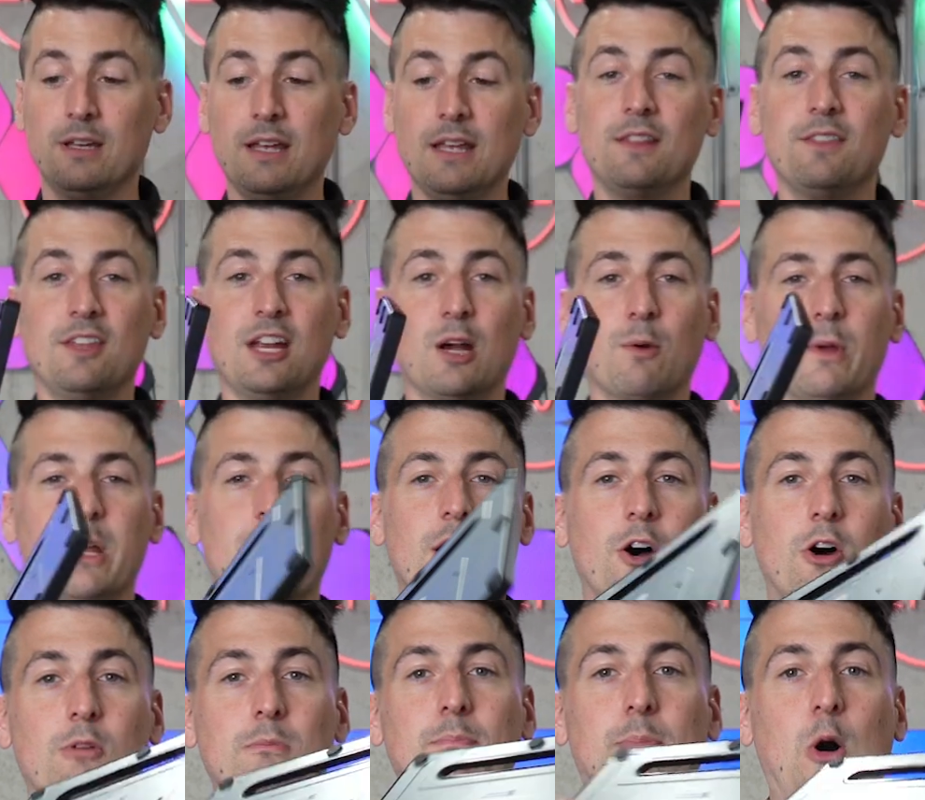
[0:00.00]
and there we go.
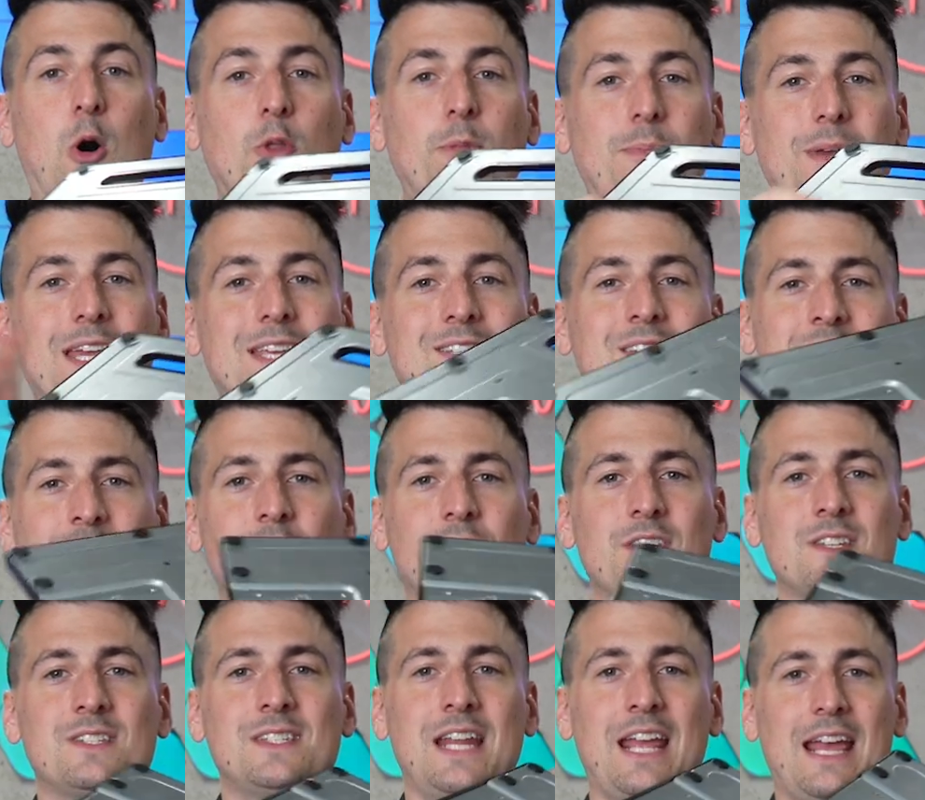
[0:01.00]
Both pieces of the
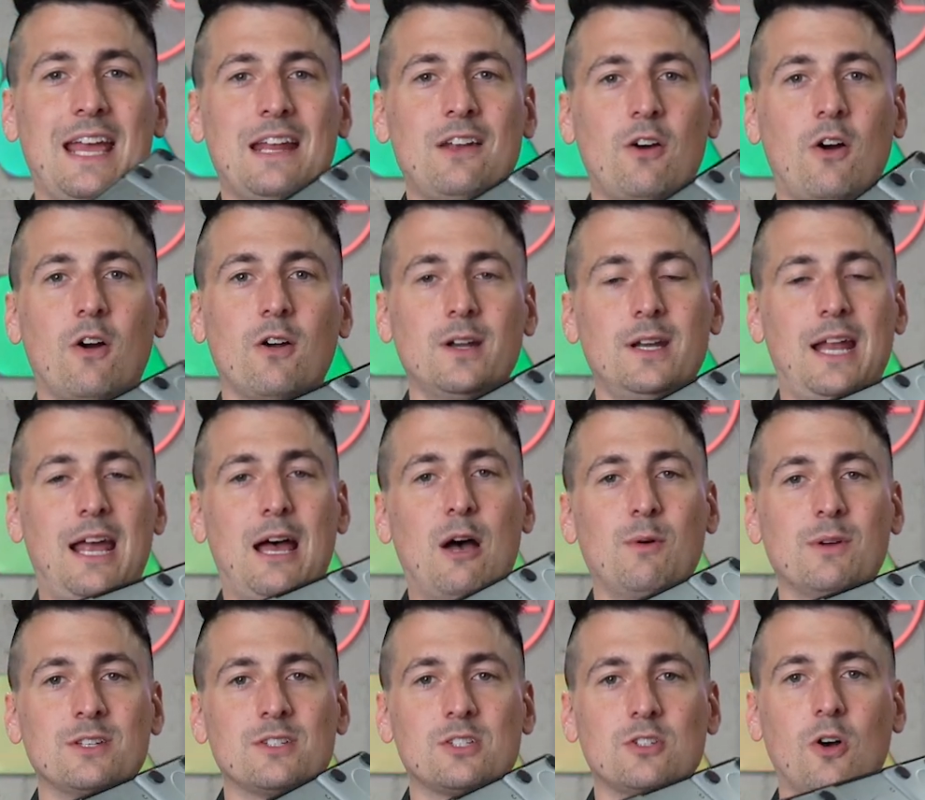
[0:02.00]
stand are now
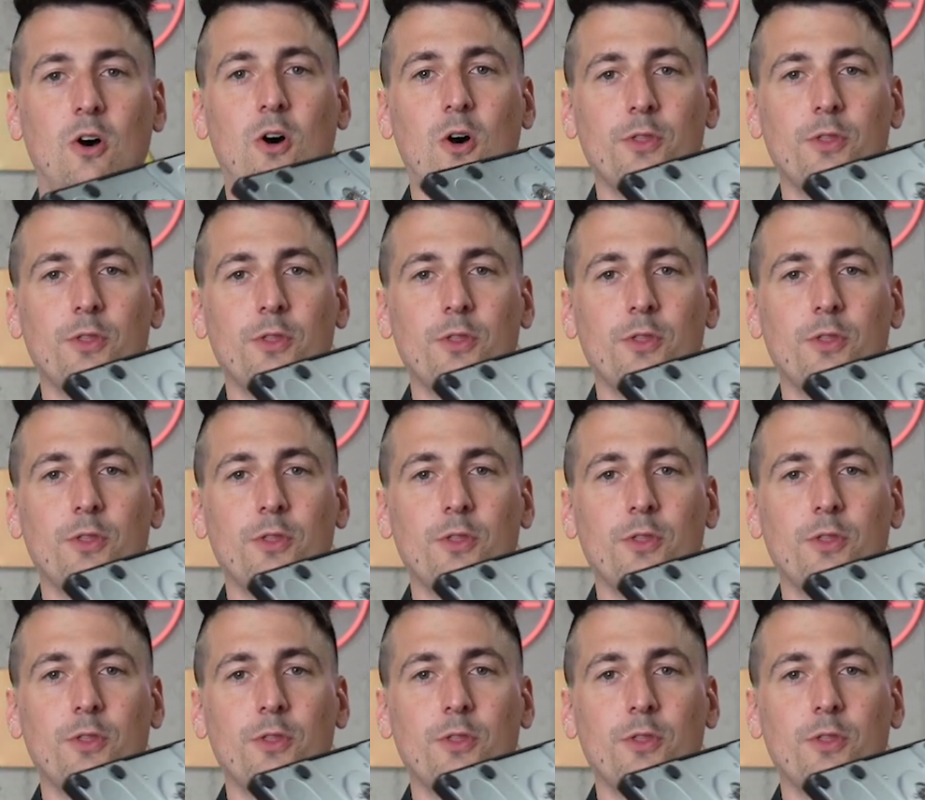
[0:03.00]
installed.